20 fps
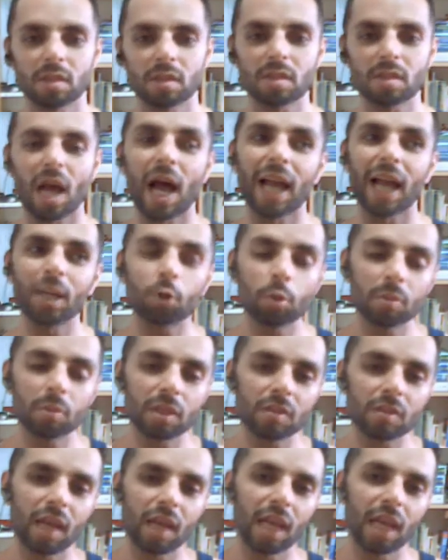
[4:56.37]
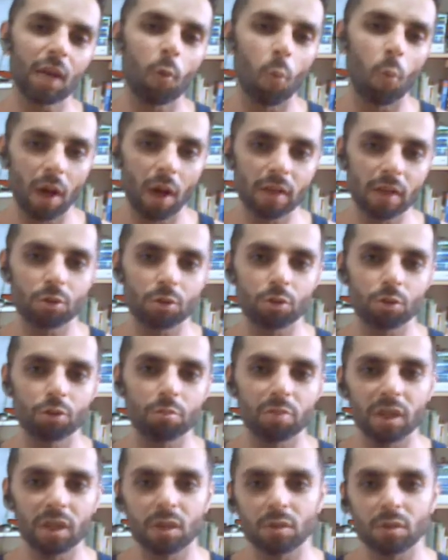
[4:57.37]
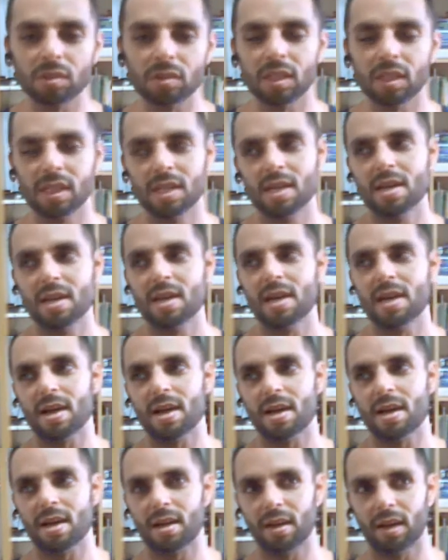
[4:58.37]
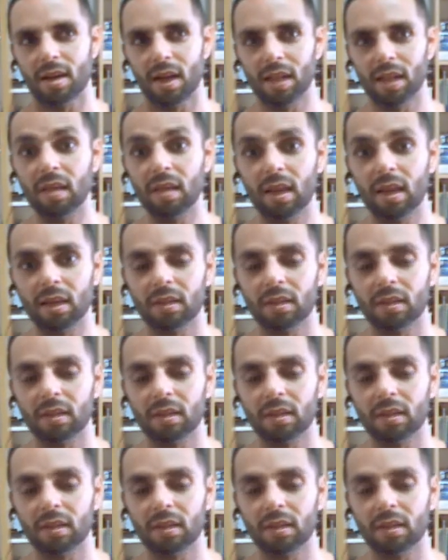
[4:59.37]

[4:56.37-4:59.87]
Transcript: I normally take one to two pills uh, a day.